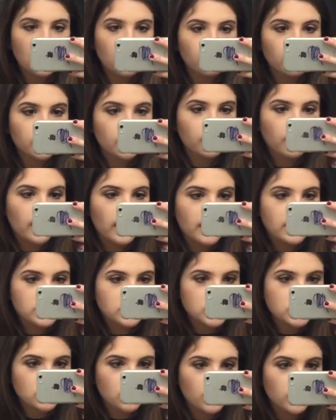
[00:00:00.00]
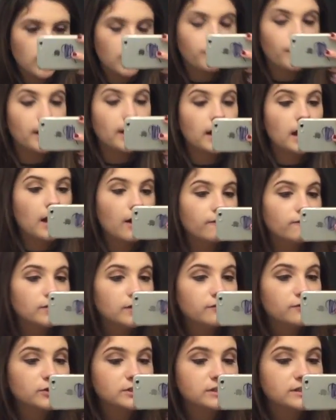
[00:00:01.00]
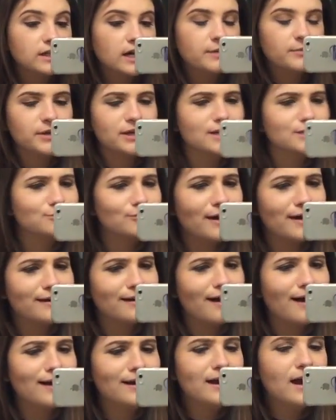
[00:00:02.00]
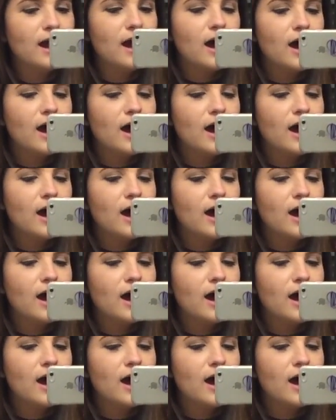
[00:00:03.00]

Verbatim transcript: I'll go ahead and show y'all my outfit for tonight because why not.